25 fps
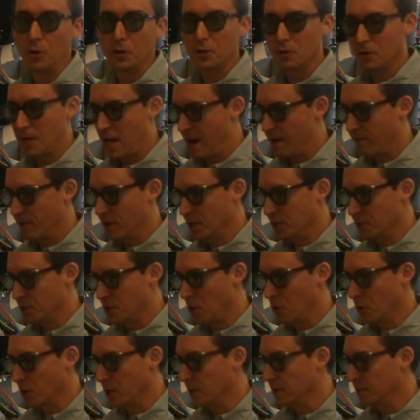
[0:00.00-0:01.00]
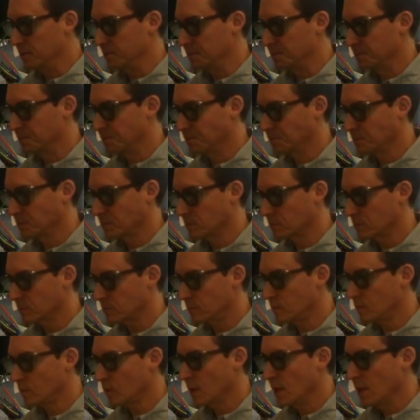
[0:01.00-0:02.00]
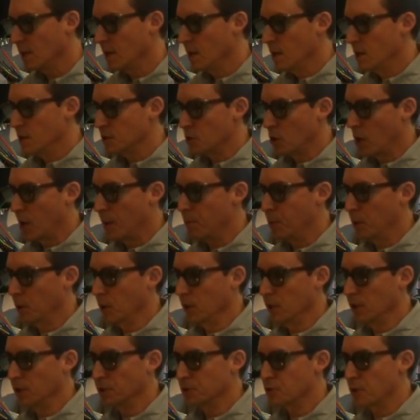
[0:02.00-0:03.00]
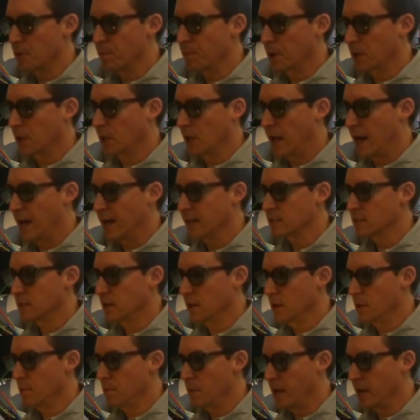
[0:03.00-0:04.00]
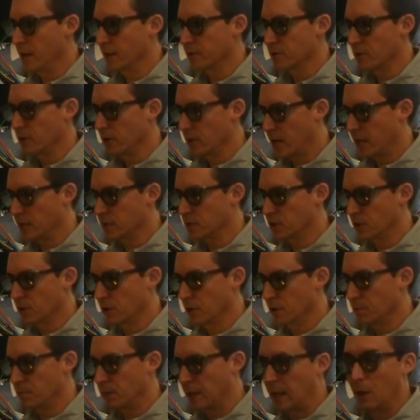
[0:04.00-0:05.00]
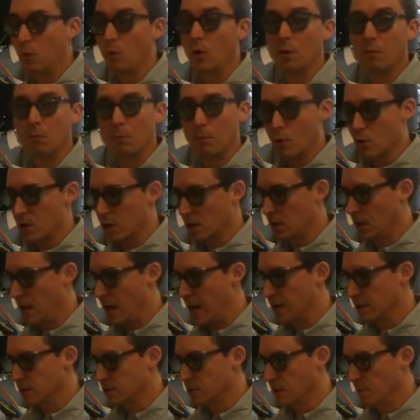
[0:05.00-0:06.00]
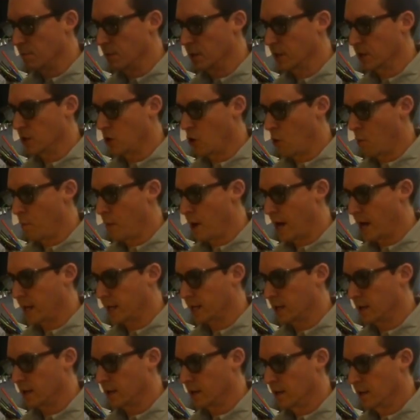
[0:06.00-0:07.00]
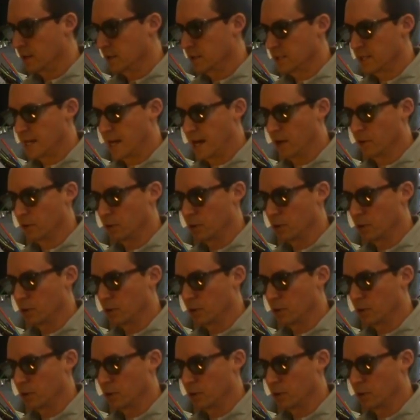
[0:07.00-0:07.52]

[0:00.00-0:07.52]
you'd have in a donut. So I put a little drip of glass on the mandrel. That's good, but I want more glass. So I'm going to go back down